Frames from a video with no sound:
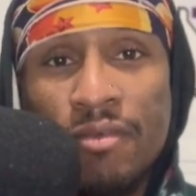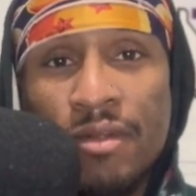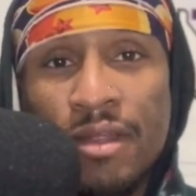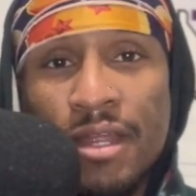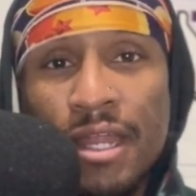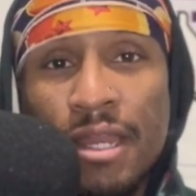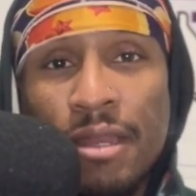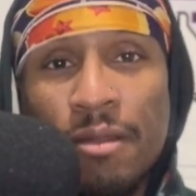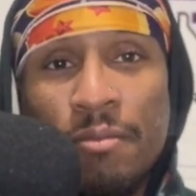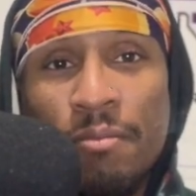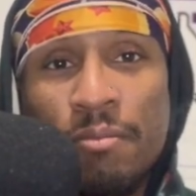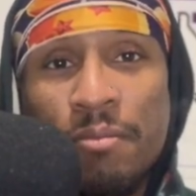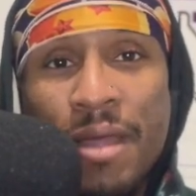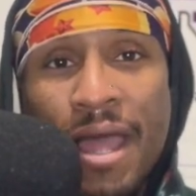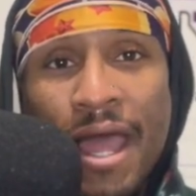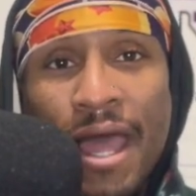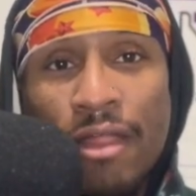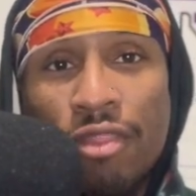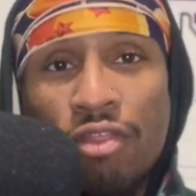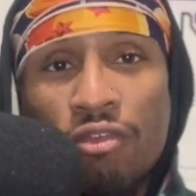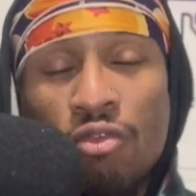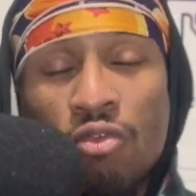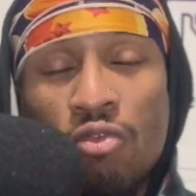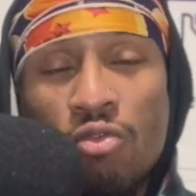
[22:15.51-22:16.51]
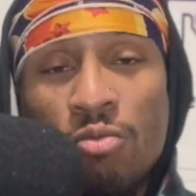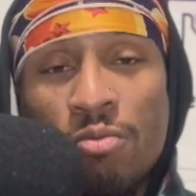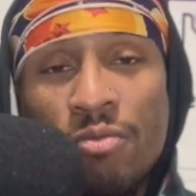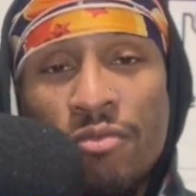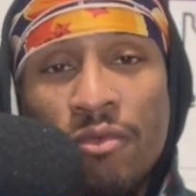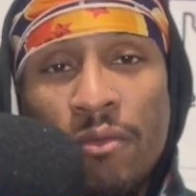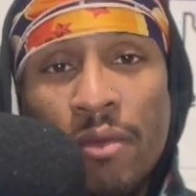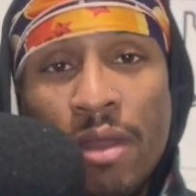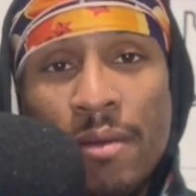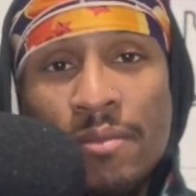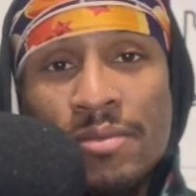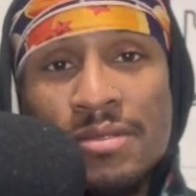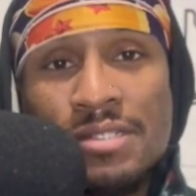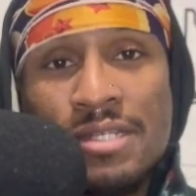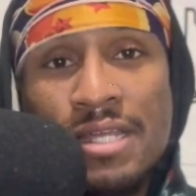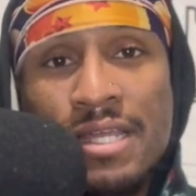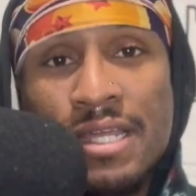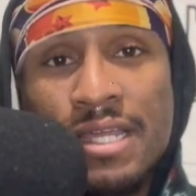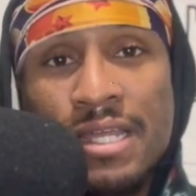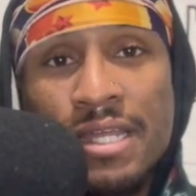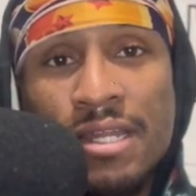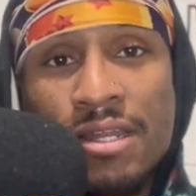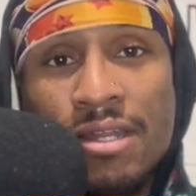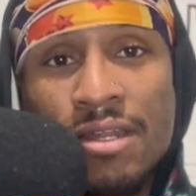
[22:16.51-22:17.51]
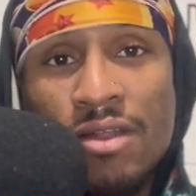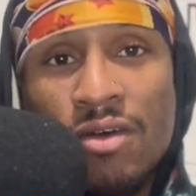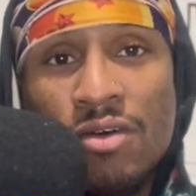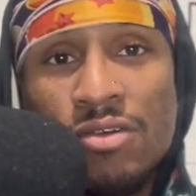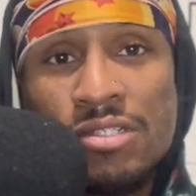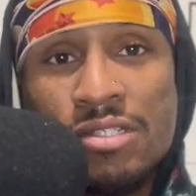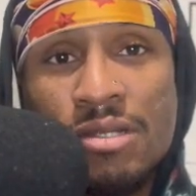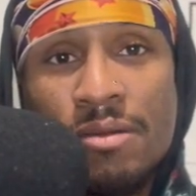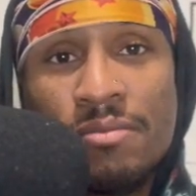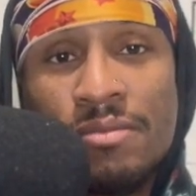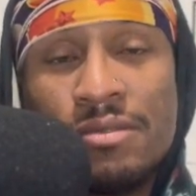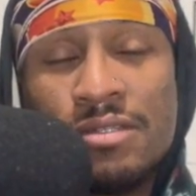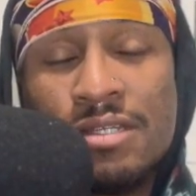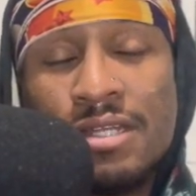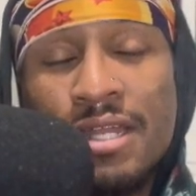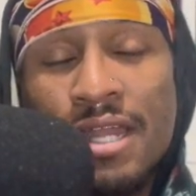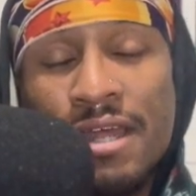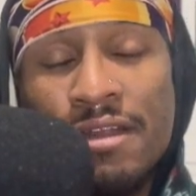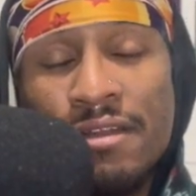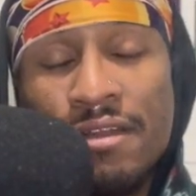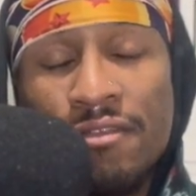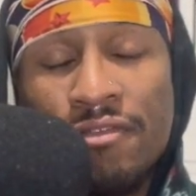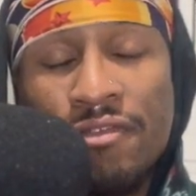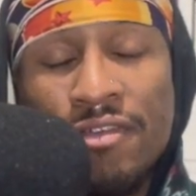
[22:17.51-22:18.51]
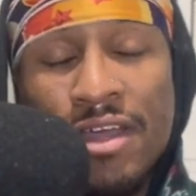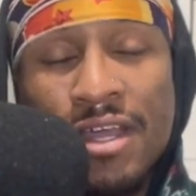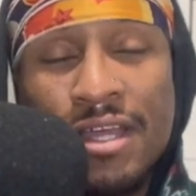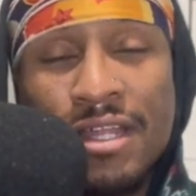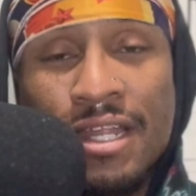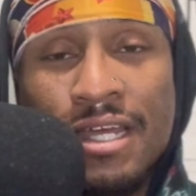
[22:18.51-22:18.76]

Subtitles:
in a bathroom, if I'm not mistaken, or something to that effect.